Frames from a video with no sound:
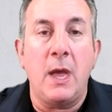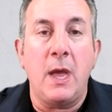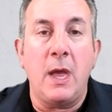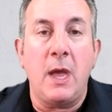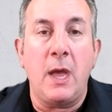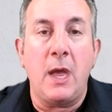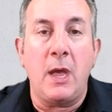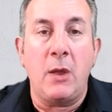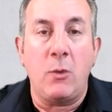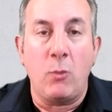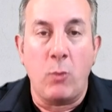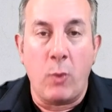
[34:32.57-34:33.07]

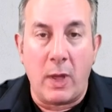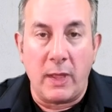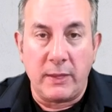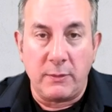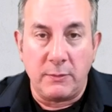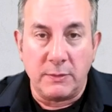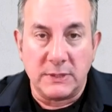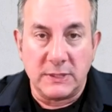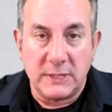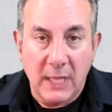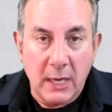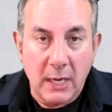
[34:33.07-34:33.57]
And while he
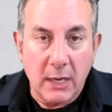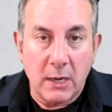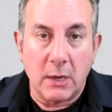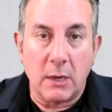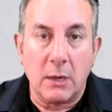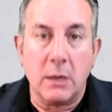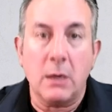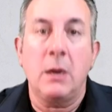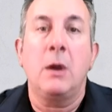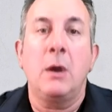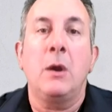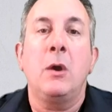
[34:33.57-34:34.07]
was
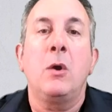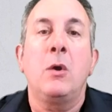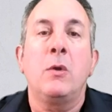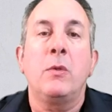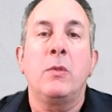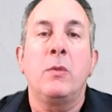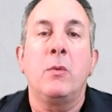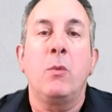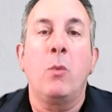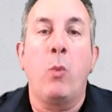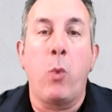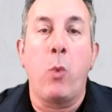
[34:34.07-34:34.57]
there,
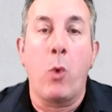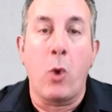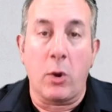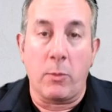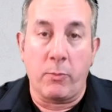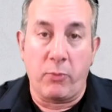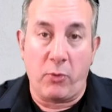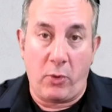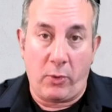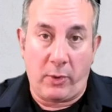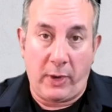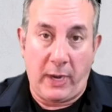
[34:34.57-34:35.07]
war
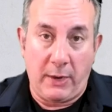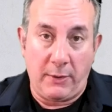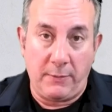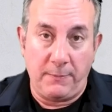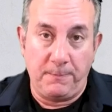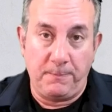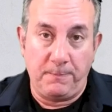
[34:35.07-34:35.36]
broke out.